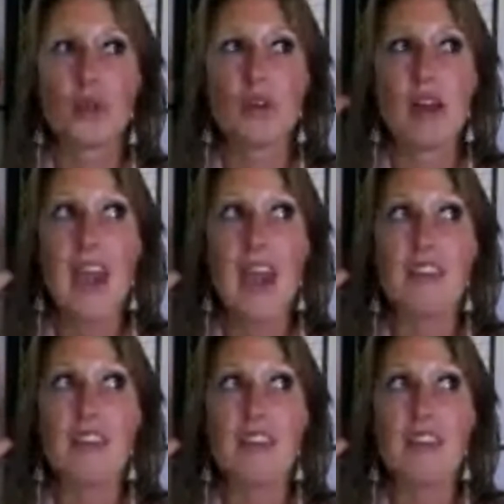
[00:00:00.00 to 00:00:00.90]
hey,
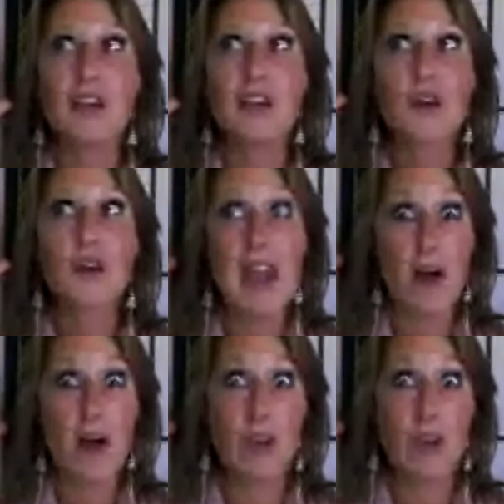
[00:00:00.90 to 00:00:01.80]
filter
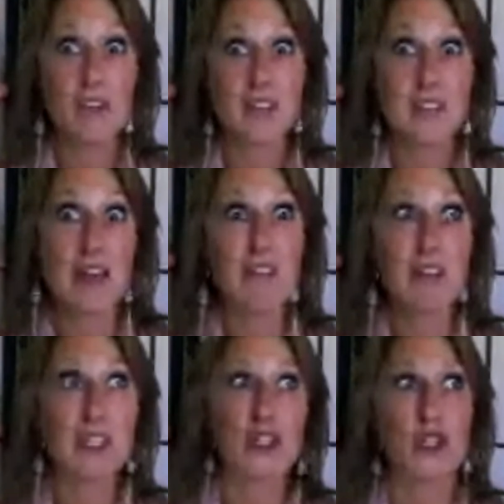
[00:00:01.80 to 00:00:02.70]
out of the
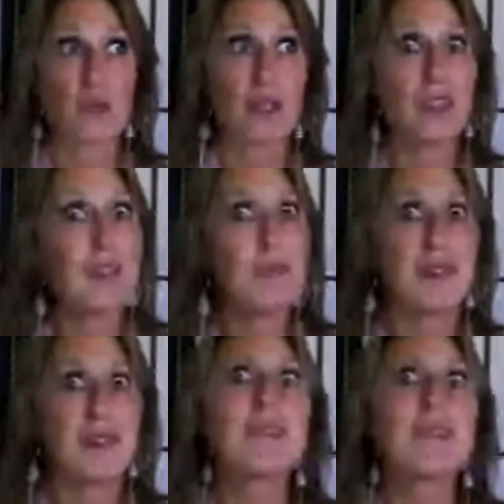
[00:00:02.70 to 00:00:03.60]
7 trillion
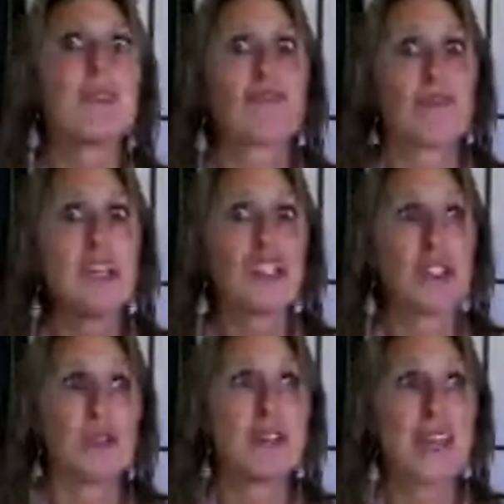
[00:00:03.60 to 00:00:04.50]
bits of information
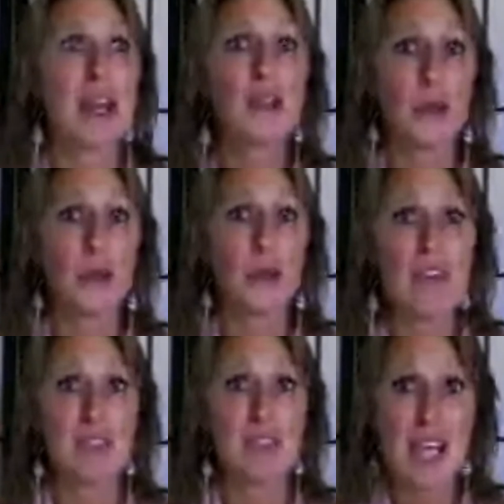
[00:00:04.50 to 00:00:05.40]
you're downloading
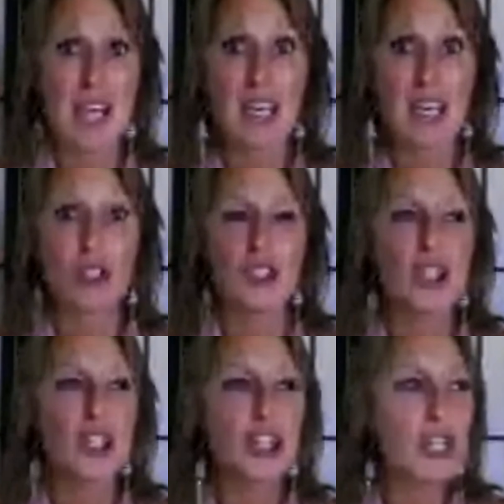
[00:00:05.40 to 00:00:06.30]
every second to
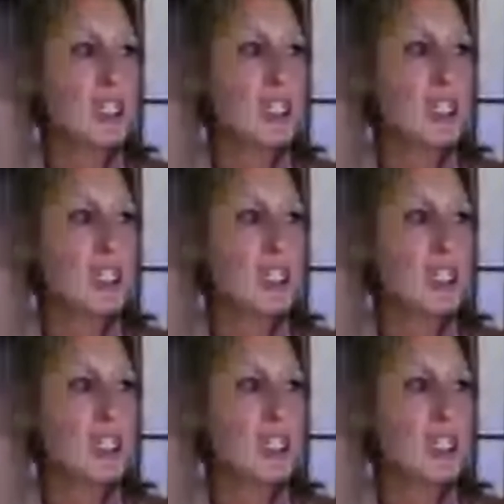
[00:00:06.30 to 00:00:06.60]
just